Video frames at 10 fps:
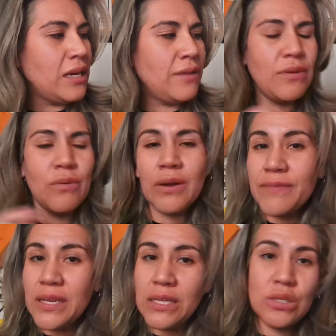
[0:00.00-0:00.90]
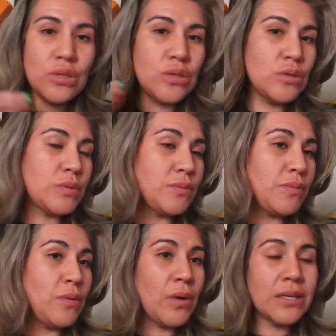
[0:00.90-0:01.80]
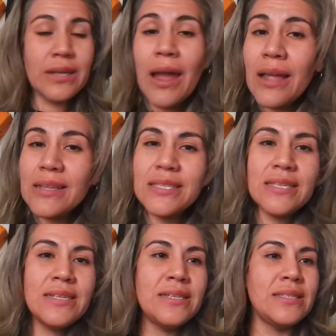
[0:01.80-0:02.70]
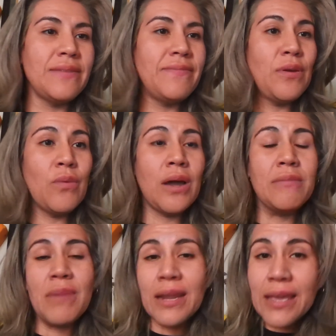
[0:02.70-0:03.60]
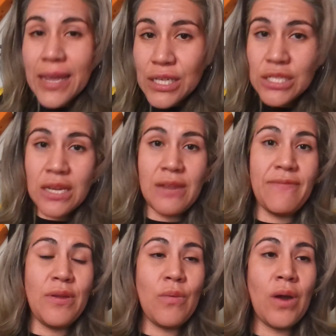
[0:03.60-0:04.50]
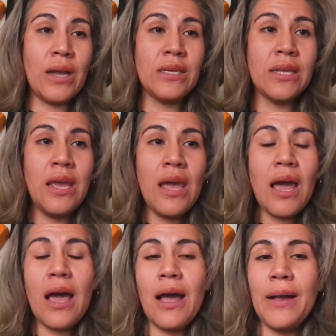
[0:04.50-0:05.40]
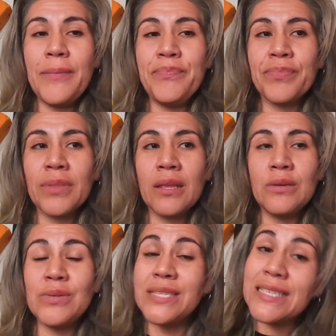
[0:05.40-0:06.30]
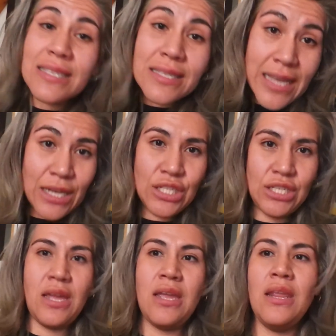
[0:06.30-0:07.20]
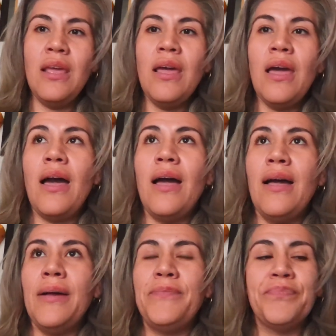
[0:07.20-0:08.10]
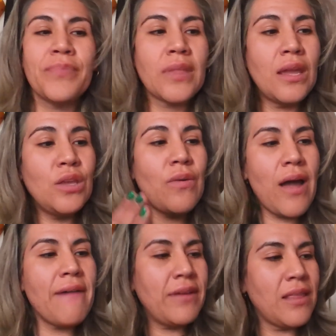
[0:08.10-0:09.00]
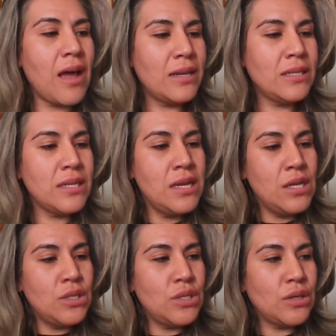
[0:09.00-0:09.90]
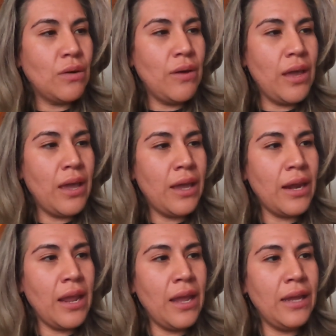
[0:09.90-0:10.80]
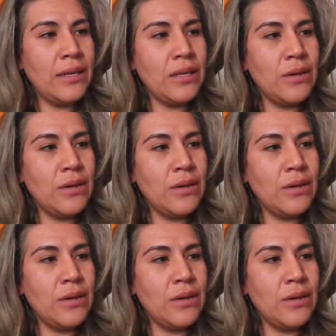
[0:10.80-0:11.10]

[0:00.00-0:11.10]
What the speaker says: if you want feeding tubes, if you want dialysis, if you want medication, if you want resuscitation, you have a lot to go ahead and,